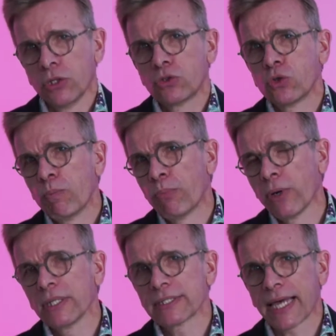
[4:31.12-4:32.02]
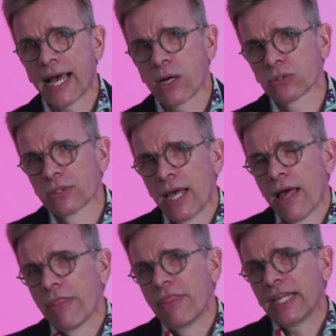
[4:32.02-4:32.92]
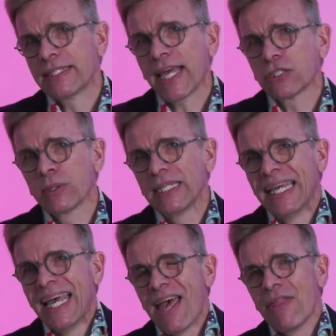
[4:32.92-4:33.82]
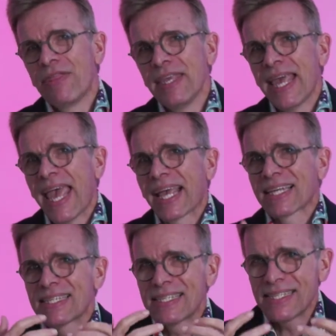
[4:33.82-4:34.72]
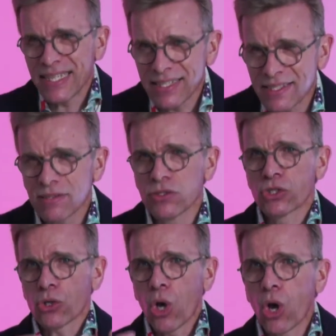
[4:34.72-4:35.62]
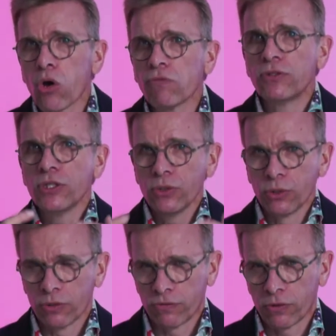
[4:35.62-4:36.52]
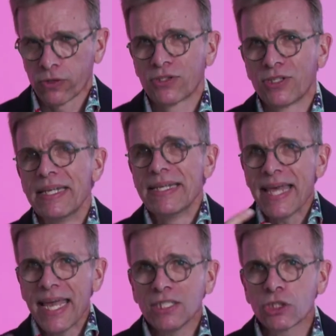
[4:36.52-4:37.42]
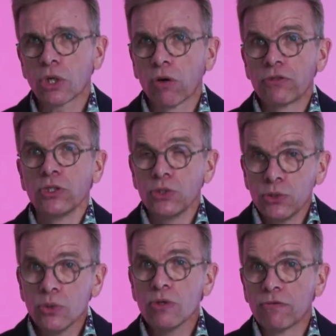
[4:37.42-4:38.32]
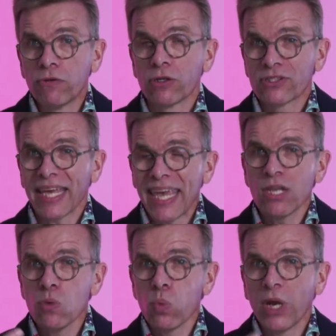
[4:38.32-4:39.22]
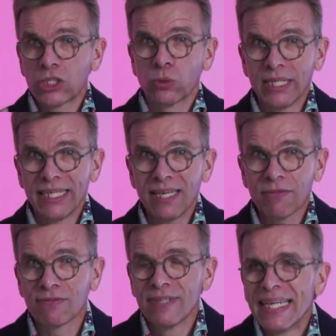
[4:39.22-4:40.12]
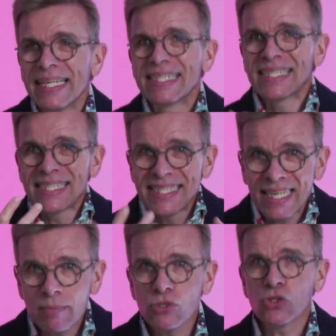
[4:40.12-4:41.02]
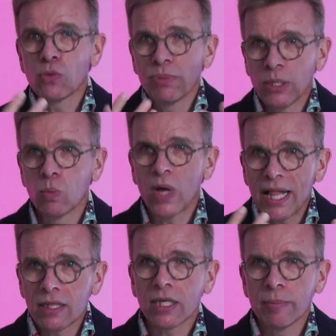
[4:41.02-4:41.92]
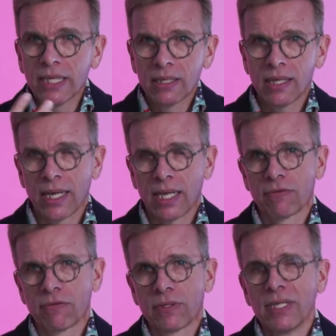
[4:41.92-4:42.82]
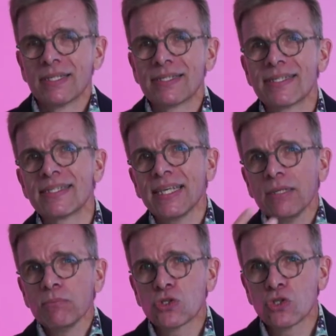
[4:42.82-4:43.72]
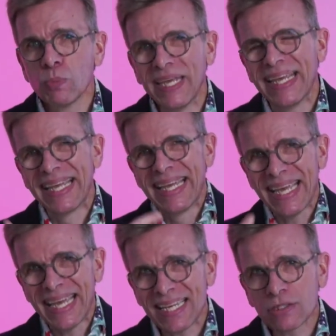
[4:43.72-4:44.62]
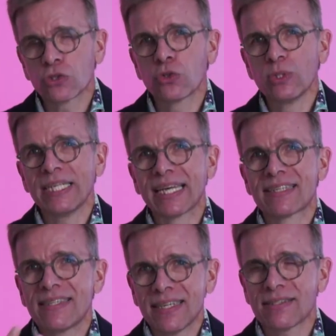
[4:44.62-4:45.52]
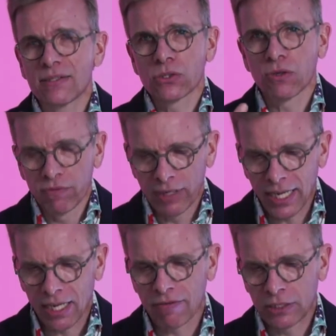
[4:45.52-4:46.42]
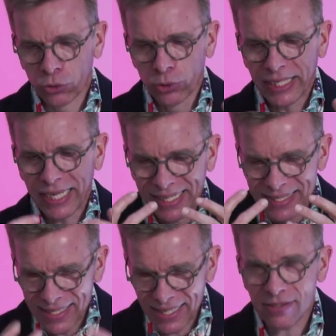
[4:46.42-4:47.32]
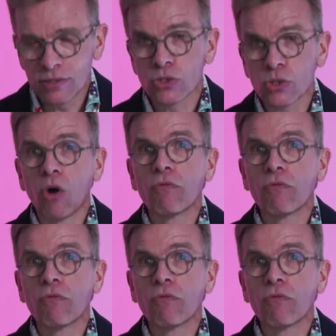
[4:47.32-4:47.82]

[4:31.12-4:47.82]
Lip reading: to point out that actually the existence of the universe, the nature of the universe in which we live, seems to be welcoming life, seems to be geared to the existence of life and to the existence of